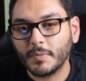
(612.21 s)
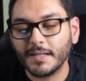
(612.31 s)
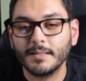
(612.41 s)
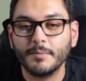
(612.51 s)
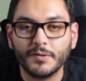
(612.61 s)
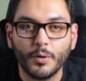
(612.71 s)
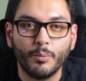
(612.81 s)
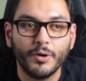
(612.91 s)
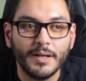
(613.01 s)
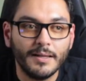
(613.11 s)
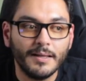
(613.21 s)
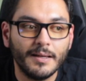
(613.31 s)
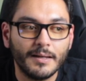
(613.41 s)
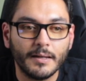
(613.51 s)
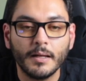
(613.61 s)
because I'm still
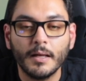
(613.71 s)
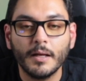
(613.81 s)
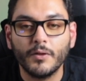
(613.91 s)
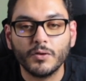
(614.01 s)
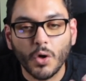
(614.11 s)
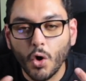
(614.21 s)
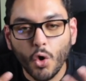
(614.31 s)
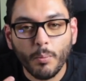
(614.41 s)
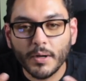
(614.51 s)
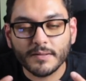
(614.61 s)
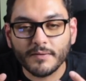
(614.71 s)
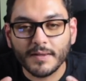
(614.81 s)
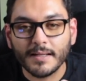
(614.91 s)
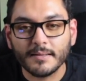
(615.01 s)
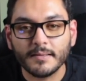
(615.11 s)
breathing. And there's a whole bunch of
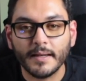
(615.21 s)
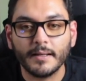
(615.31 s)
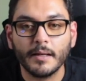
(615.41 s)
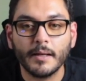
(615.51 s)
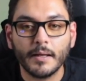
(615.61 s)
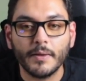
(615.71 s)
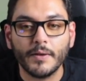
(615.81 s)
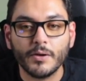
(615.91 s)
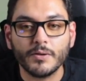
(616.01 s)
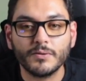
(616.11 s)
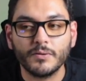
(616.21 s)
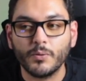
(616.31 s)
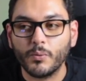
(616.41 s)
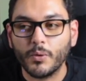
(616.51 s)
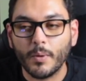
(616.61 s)
things. Like there's
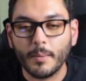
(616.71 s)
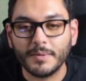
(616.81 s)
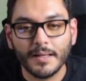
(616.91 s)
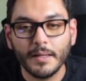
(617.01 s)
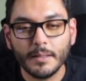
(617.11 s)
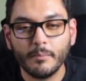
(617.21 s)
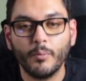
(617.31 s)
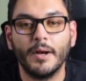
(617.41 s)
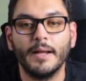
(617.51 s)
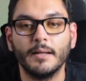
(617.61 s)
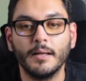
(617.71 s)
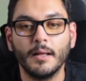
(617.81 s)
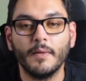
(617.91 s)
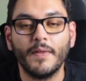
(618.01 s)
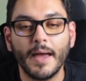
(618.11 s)
the reptilian brain
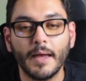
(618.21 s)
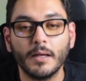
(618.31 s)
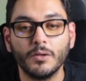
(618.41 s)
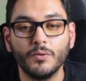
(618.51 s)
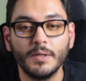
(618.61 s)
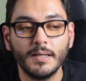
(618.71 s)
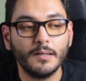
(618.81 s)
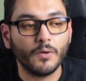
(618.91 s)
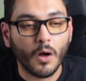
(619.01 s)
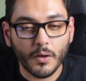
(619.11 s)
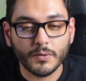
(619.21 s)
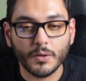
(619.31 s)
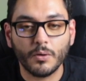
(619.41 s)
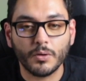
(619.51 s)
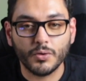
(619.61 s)
that you need to
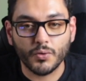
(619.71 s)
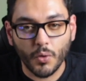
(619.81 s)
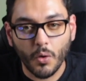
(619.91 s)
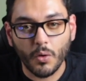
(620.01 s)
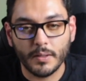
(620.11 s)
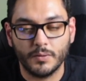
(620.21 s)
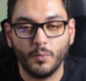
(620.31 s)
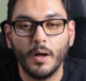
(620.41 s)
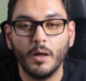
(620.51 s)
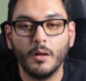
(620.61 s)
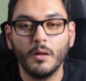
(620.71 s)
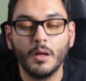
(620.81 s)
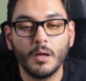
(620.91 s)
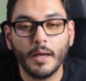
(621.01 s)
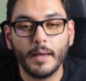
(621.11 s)
also control as well,
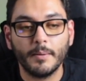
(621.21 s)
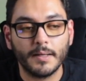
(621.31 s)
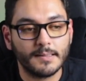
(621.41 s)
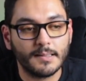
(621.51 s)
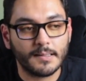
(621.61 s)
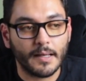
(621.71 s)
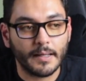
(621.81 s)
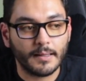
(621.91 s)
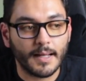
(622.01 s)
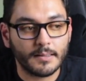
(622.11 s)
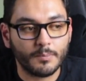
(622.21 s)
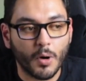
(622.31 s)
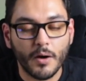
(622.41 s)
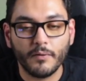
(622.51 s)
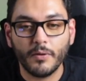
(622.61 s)
because it's like that's
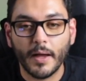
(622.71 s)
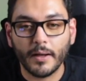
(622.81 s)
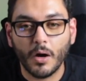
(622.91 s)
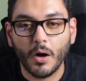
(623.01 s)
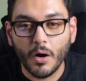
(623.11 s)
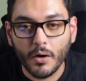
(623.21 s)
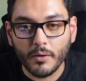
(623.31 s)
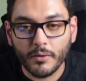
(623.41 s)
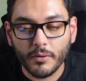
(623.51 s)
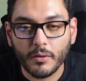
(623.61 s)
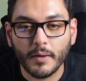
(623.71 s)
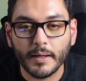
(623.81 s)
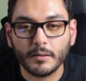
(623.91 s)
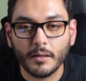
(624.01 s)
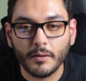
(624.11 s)
part of like earth,
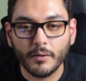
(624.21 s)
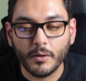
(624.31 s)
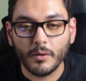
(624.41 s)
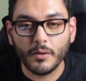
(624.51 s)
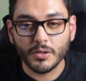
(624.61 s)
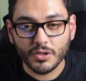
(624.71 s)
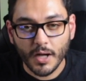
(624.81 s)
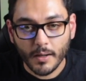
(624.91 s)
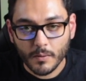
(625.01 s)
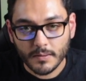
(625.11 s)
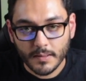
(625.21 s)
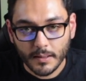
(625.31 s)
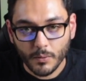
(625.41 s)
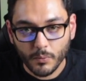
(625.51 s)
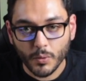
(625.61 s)
like the chakras,
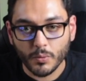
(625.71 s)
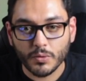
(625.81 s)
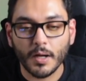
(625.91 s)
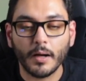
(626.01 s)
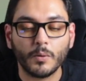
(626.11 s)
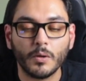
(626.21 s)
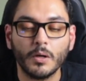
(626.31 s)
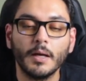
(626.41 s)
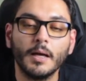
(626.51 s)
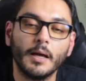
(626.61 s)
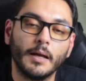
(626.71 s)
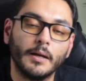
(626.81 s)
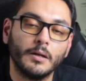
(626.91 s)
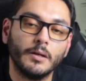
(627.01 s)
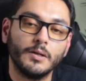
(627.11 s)
like the root chakra,
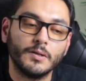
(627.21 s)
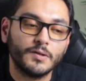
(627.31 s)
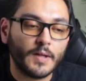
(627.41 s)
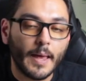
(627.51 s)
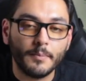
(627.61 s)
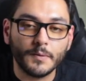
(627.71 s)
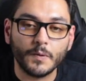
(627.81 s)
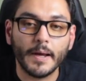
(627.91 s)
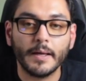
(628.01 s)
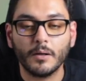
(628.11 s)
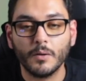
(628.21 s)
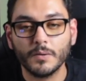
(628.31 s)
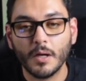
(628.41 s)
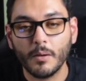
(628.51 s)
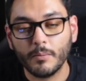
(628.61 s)
and it just stems, right? It
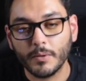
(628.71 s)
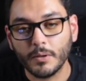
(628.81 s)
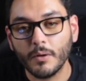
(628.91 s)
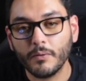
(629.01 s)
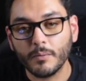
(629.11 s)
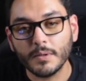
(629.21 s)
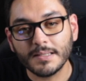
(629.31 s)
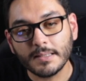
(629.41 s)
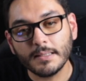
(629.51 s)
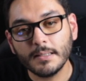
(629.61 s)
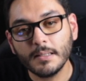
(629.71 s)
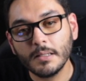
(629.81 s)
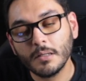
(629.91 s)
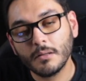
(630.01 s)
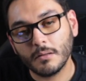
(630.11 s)
goes up, you know, from the seed,
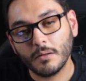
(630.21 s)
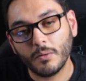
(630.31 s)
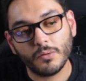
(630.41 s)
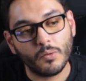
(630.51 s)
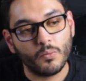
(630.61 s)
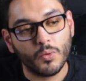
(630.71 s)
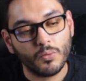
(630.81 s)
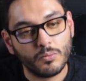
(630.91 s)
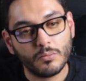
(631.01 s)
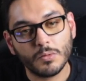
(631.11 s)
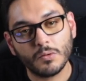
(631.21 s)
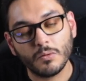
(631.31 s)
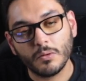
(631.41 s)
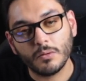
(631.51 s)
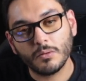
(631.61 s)
you know, to the root,
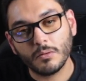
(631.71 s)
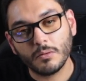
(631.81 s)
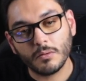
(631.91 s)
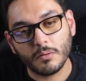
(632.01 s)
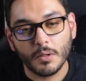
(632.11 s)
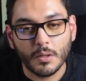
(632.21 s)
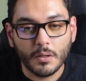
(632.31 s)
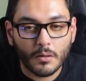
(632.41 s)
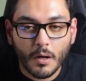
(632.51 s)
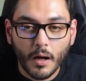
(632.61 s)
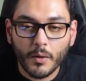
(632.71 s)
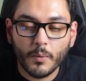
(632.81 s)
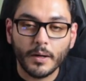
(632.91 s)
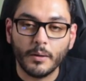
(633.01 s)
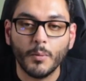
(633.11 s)
to all the
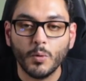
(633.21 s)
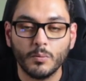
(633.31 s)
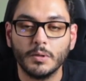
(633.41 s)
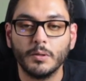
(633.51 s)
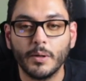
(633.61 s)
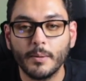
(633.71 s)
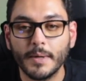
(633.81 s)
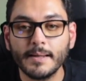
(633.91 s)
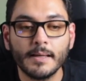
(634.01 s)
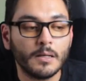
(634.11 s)
way to the moon, you know what I mean?